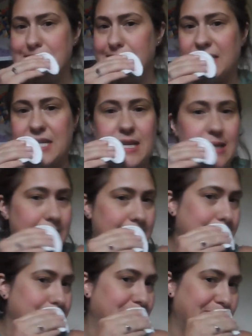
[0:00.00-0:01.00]
the cheeks,
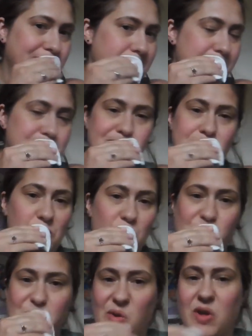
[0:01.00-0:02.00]

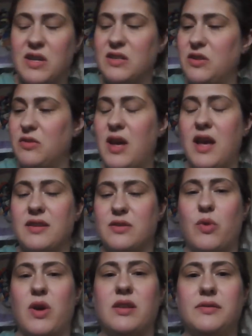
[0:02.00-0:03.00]
you can do that as
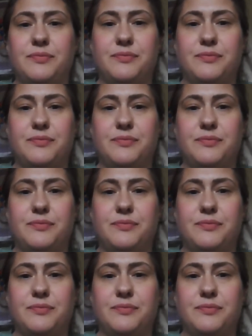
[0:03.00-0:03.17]
well.